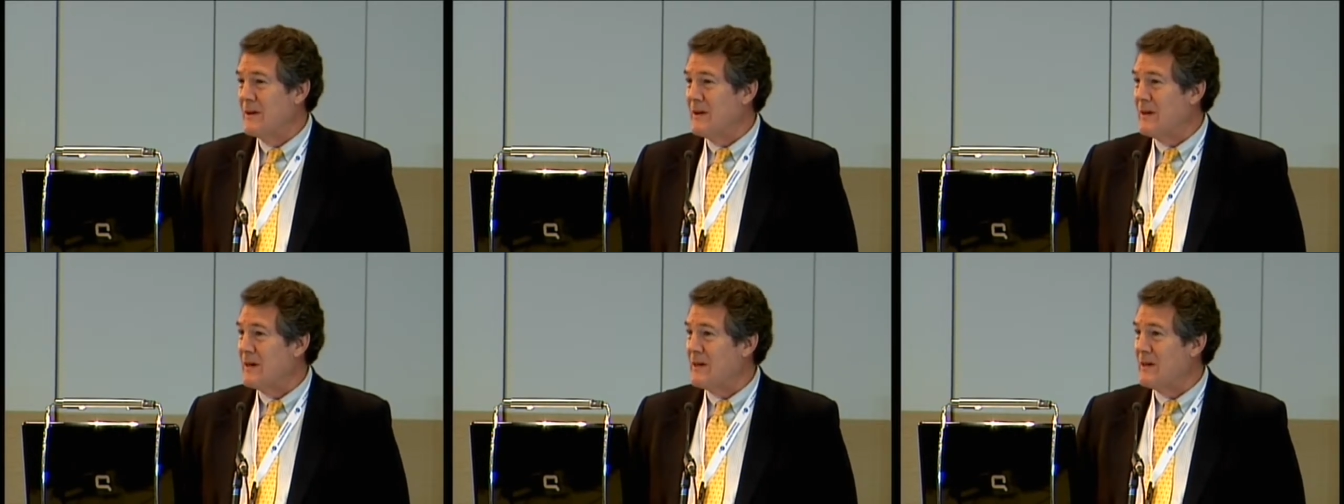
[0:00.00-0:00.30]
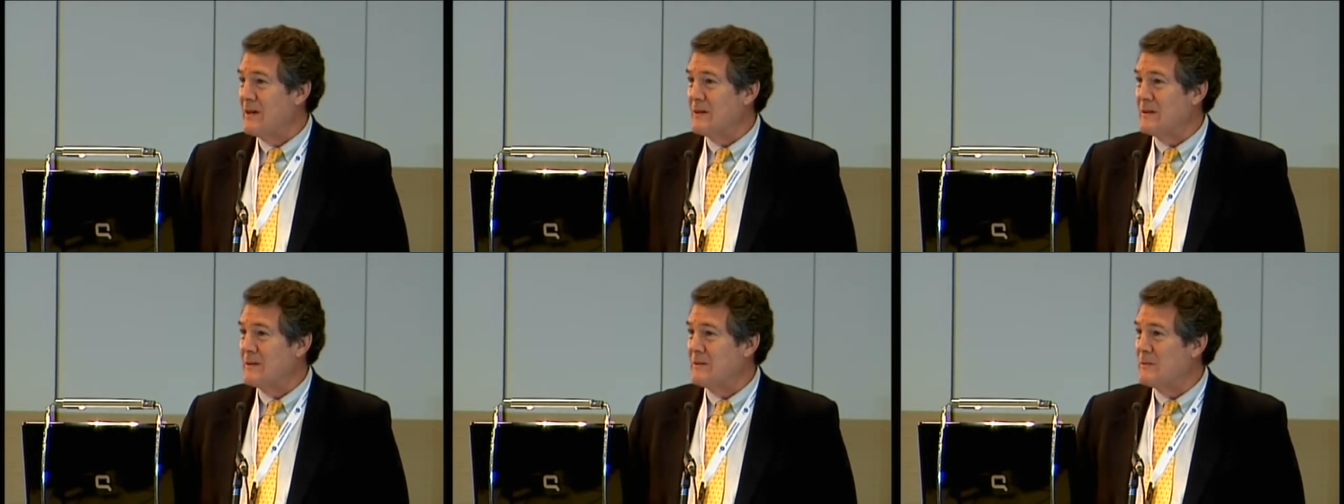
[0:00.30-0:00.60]

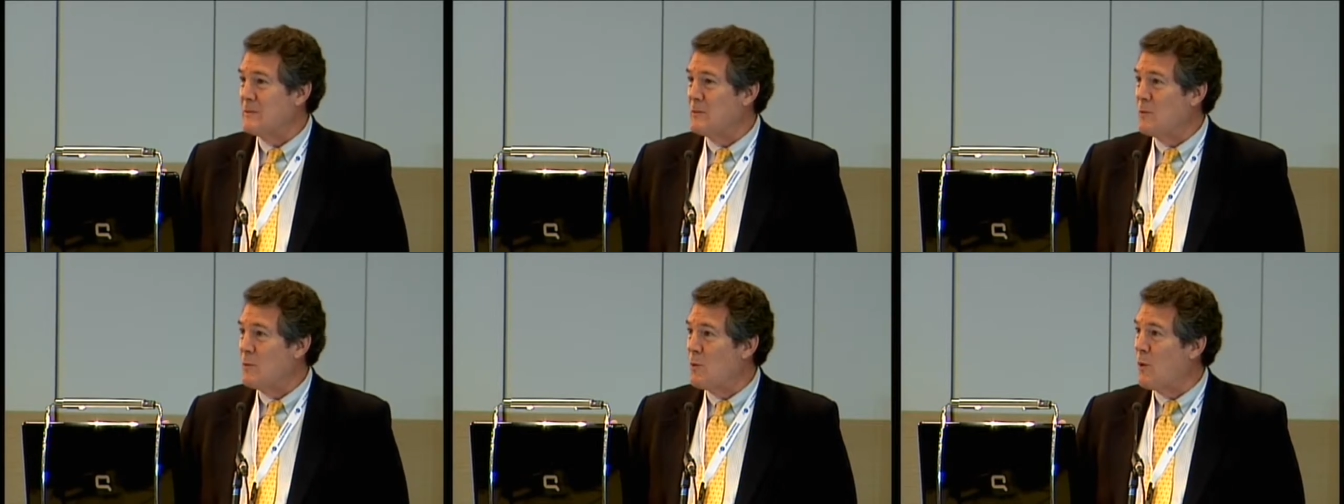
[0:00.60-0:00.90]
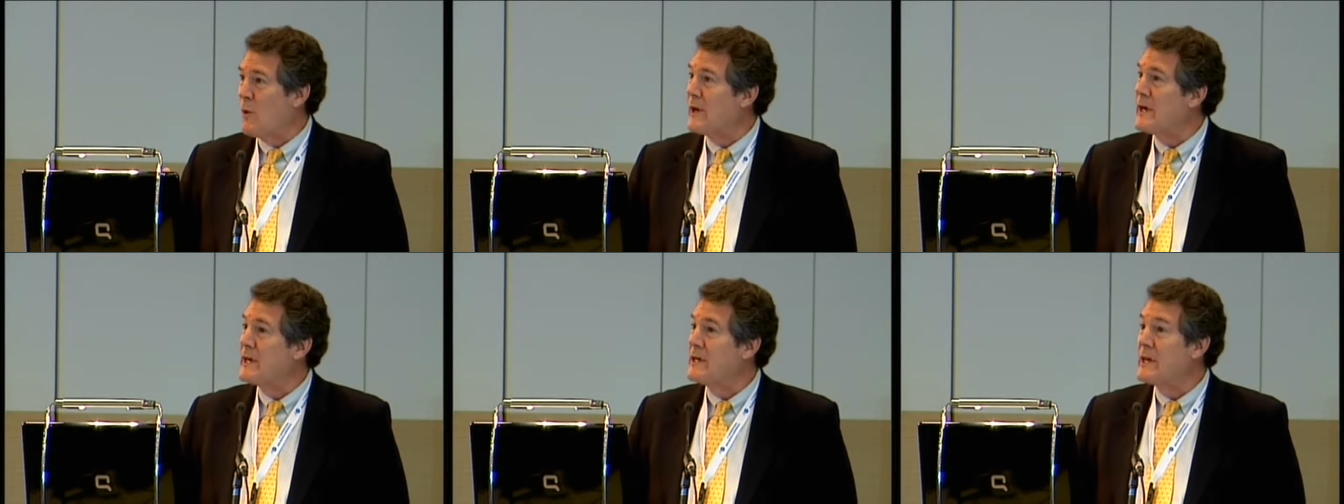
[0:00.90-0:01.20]
Uh,
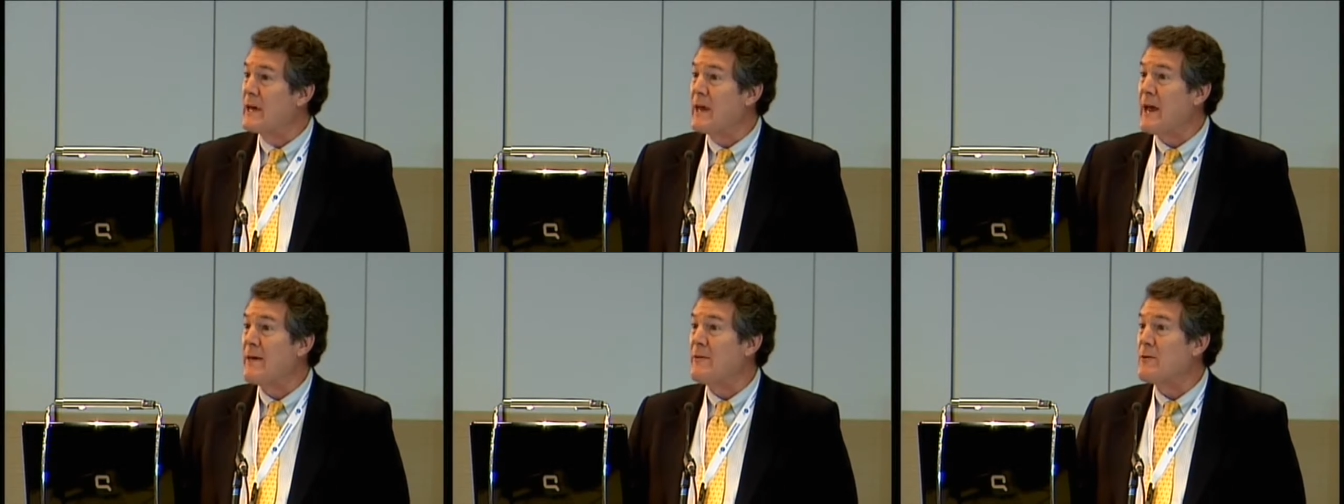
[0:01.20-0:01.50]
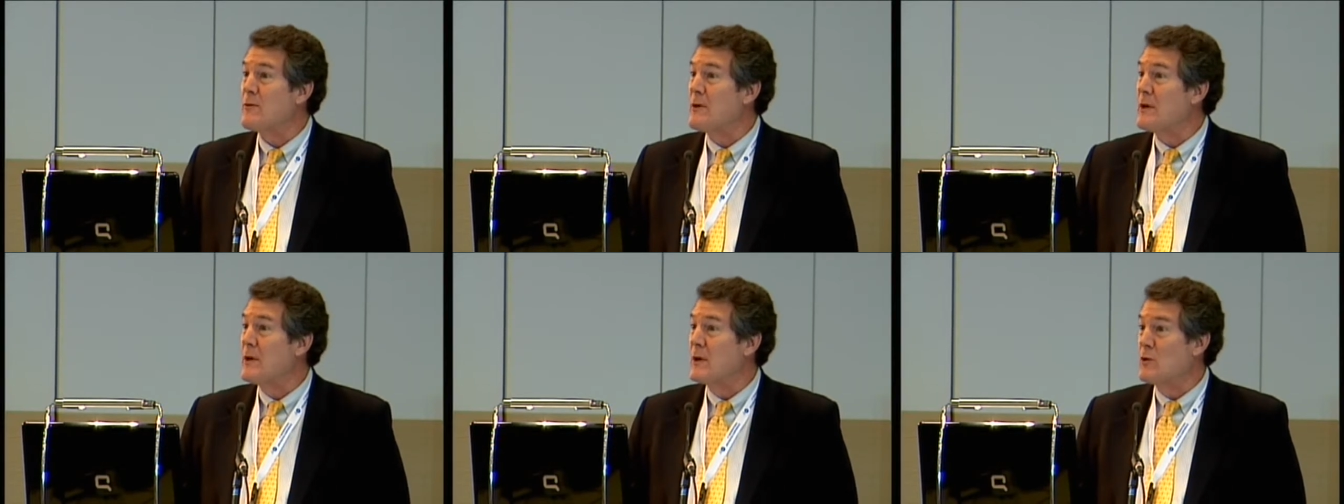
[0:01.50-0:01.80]
working
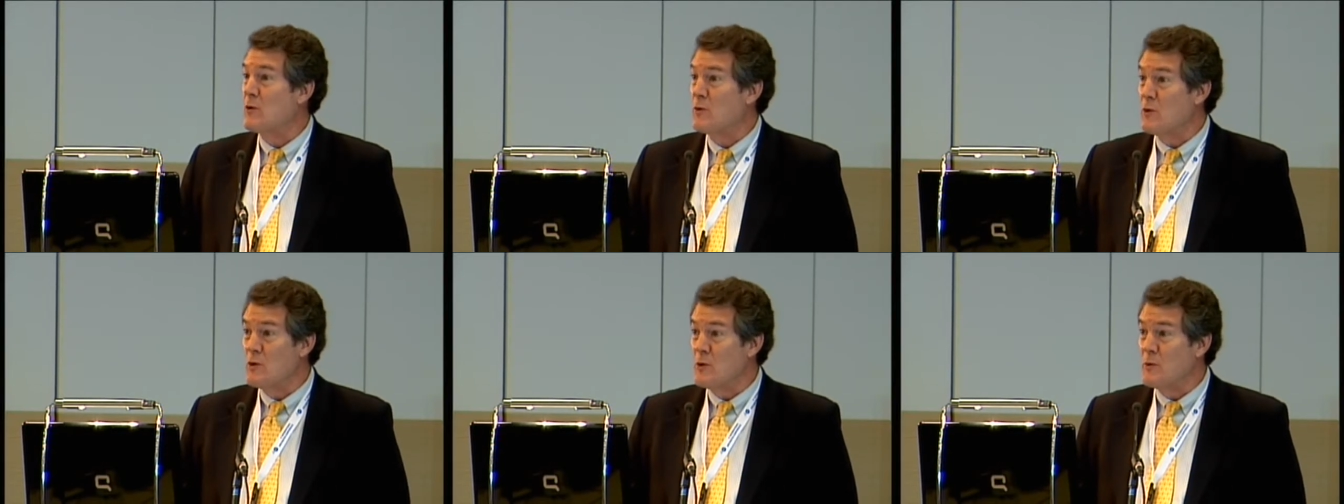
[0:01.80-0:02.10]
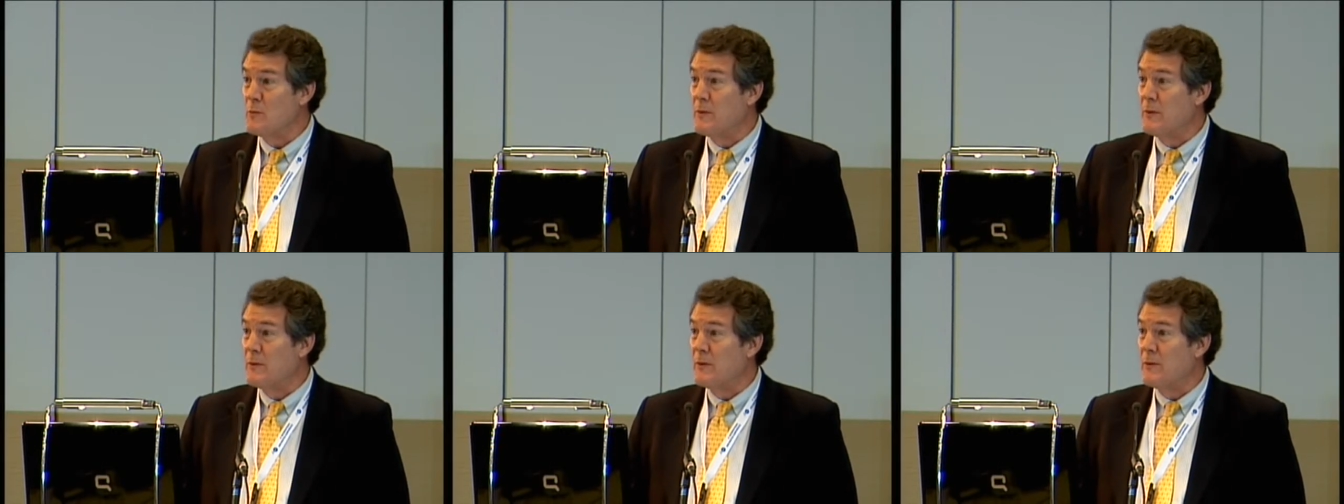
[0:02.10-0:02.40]
together in a
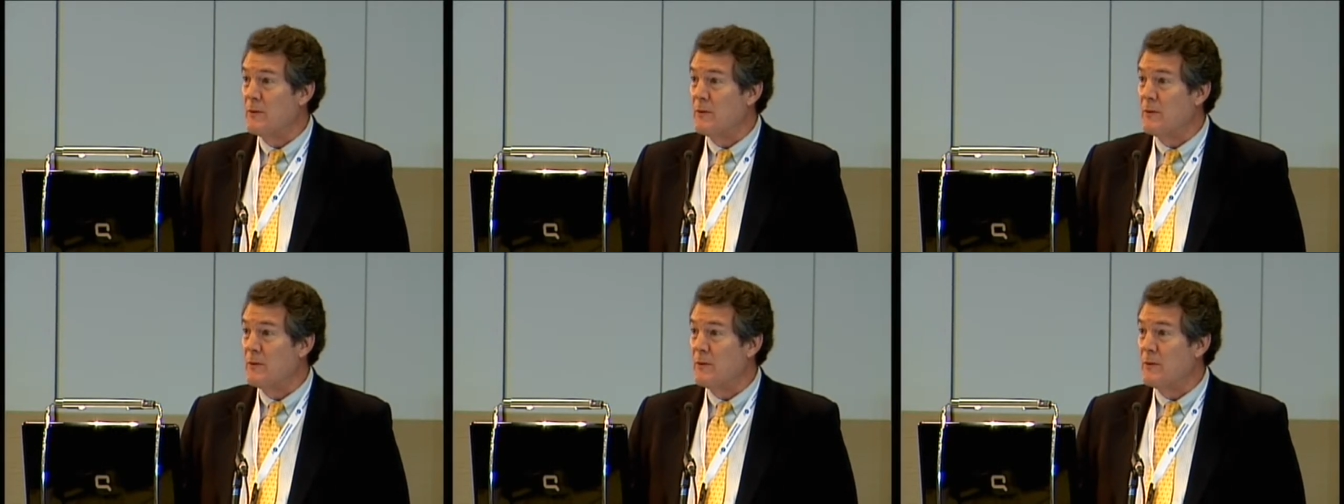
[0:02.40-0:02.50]
group,